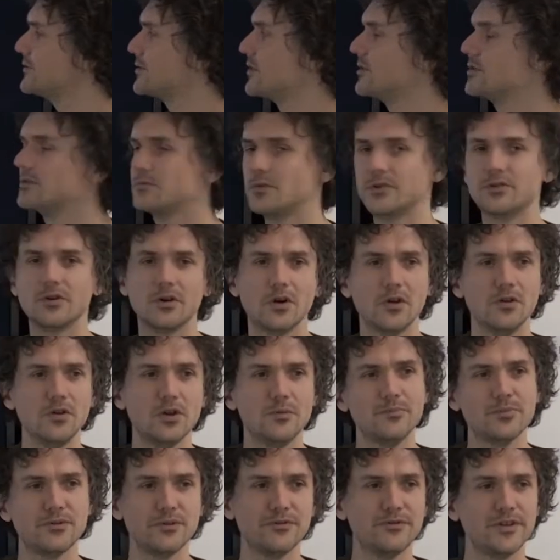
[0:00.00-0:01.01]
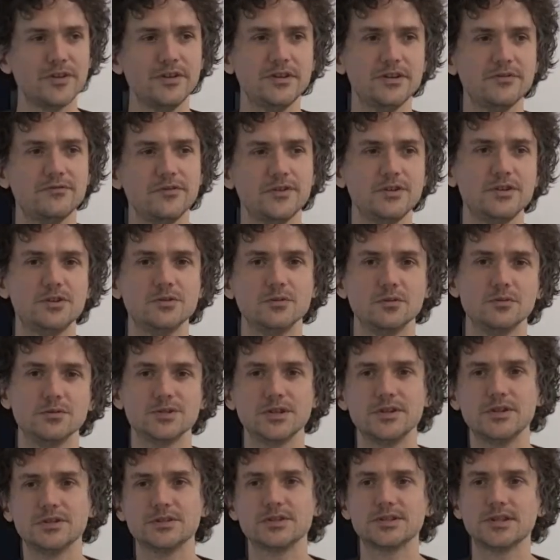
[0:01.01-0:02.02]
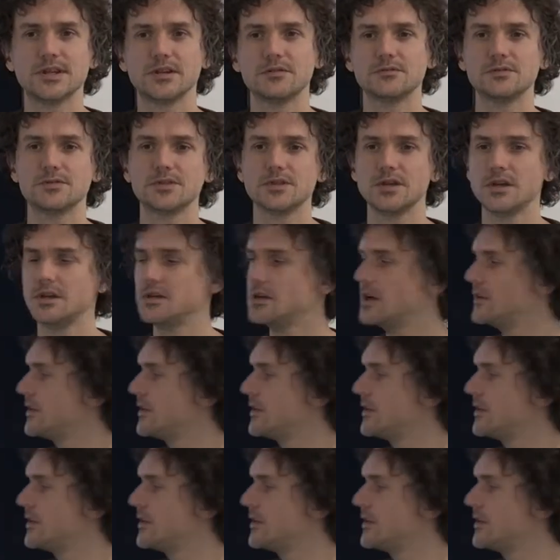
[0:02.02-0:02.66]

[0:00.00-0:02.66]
got a number of individuals in a sound scene